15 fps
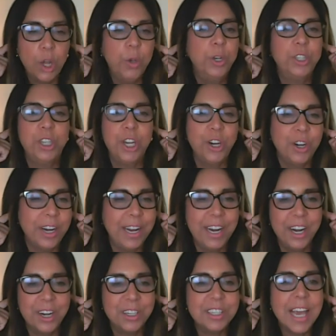close your
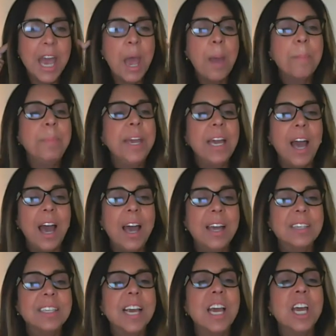ears
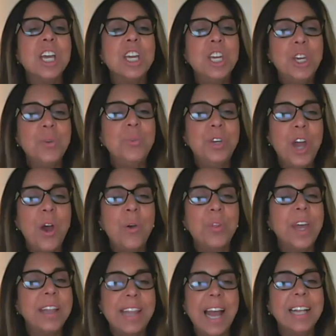because you
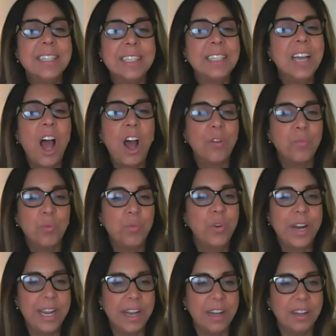know that that's not
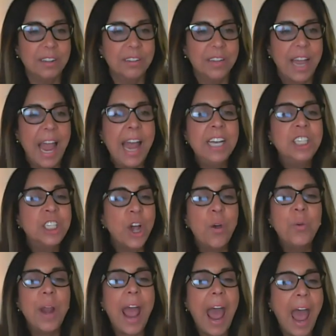real. And
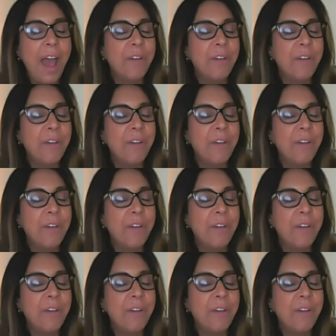don't